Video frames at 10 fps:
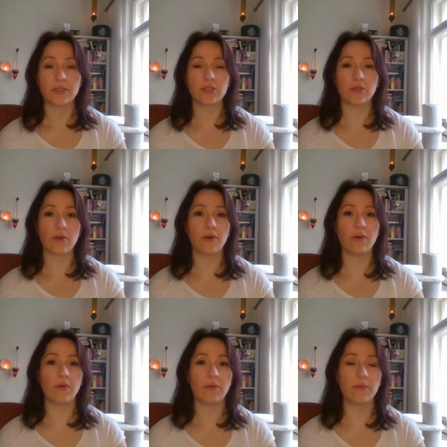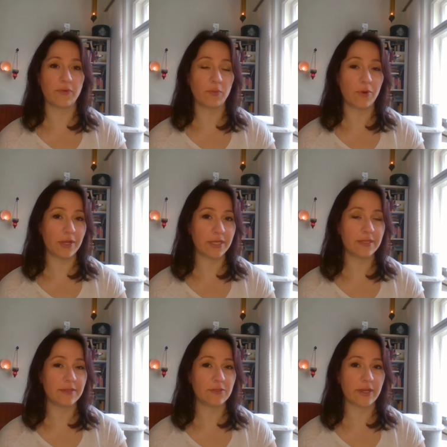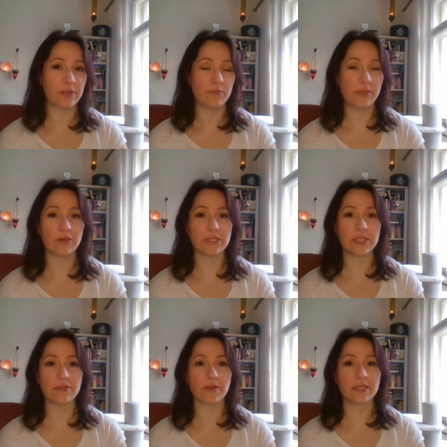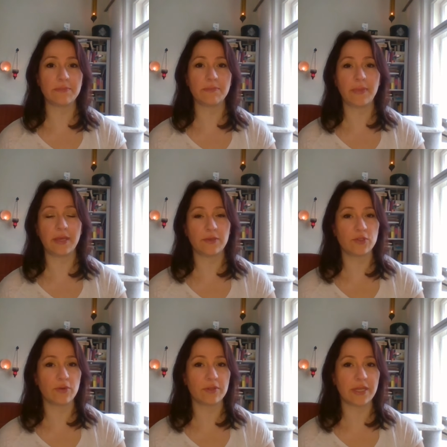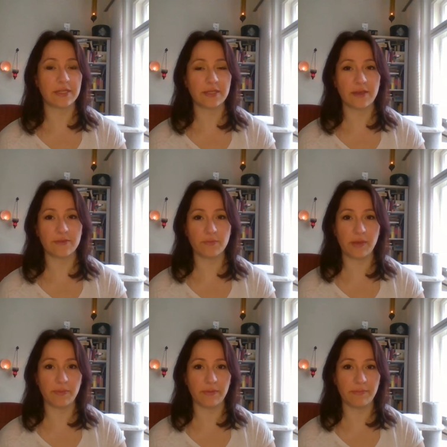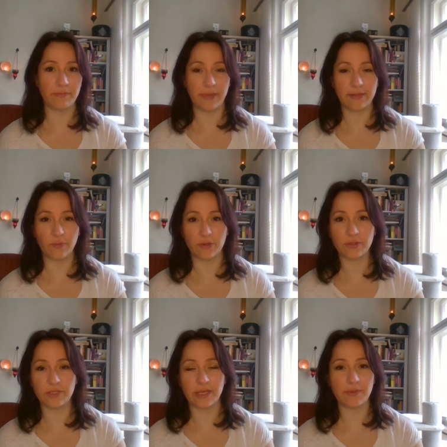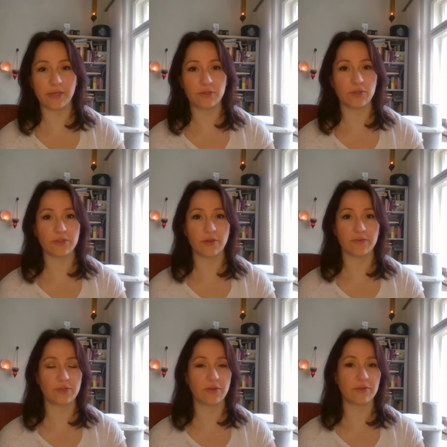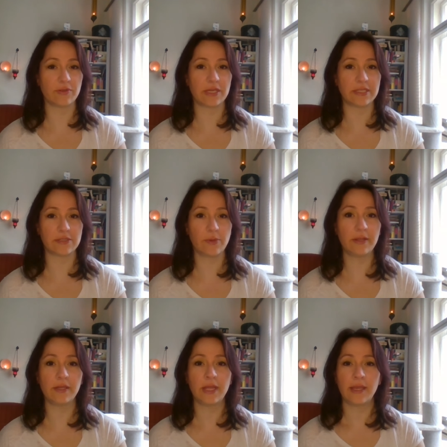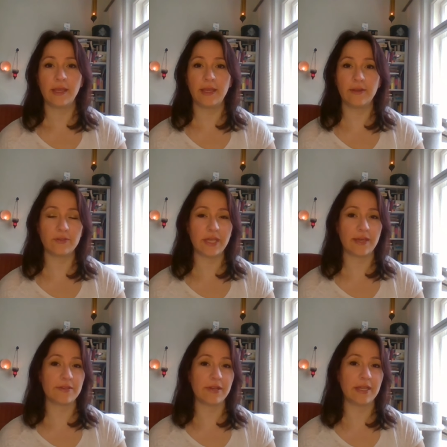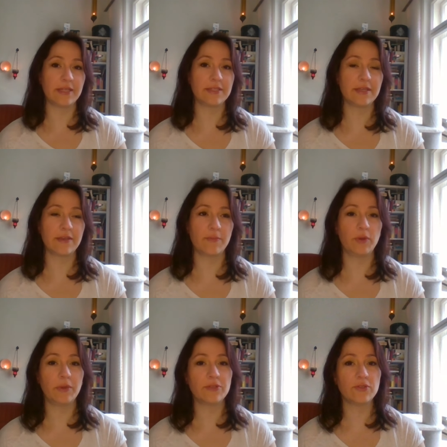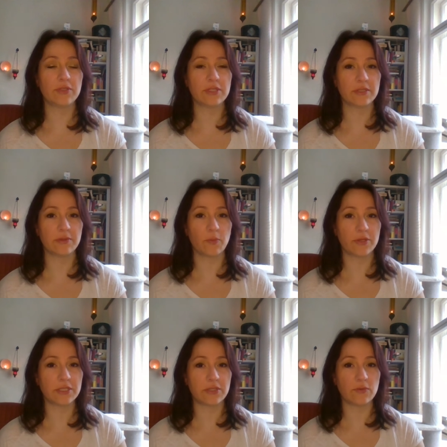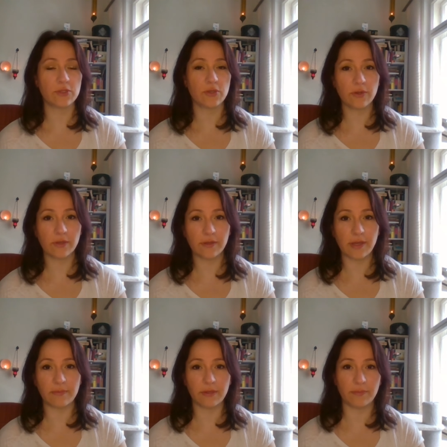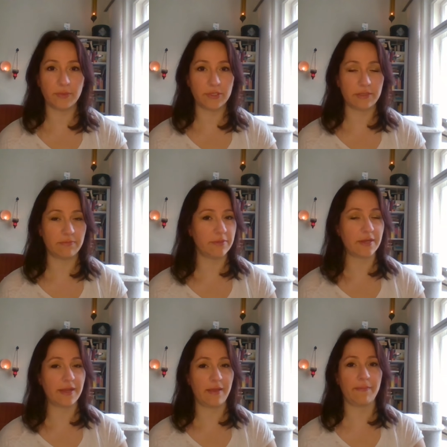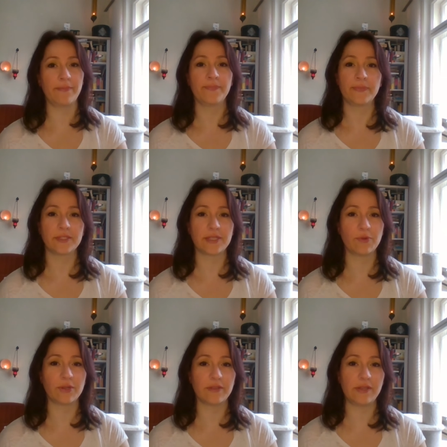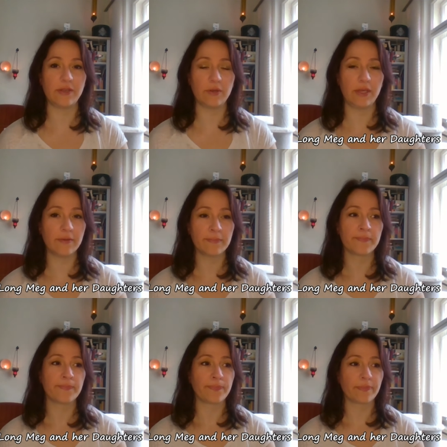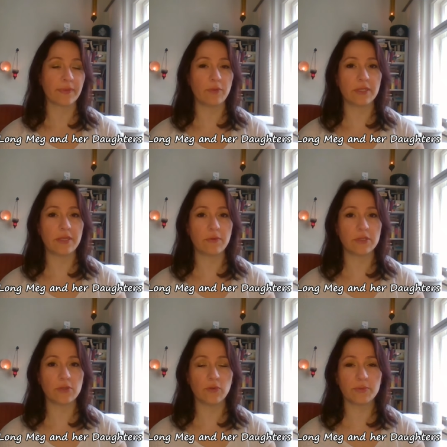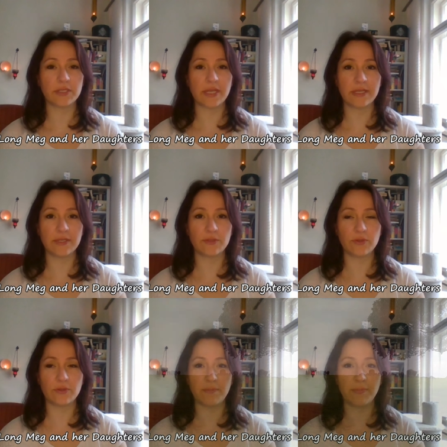So for one, try to be considerate, make sure that other people might want to take pictures of certain things as well. And on the other hand, we went to this one stone circle, I will put the name somewhere in the video here, where there was a group standing to the